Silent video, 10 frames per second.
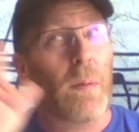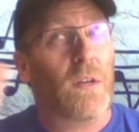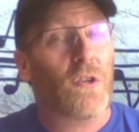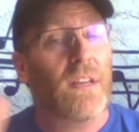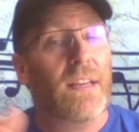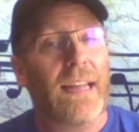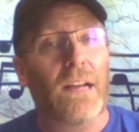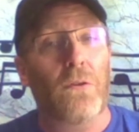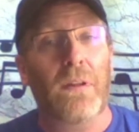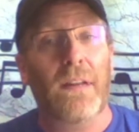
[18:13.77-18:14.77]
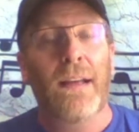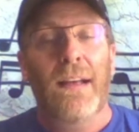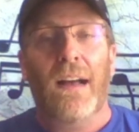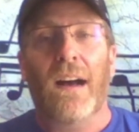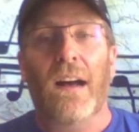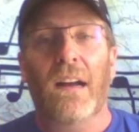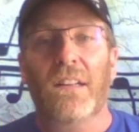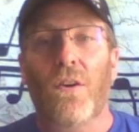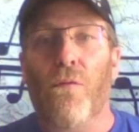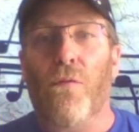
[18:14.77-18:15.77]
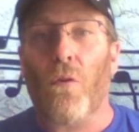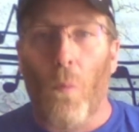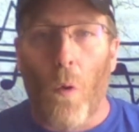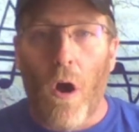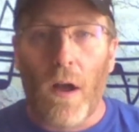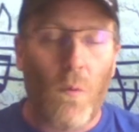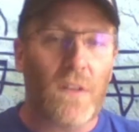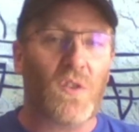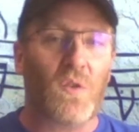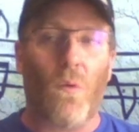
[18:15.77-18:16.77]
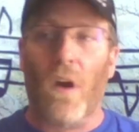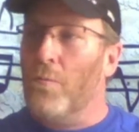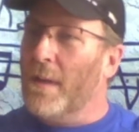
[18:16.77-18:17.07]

Make sure you get out and uh, go for a walk once in a while,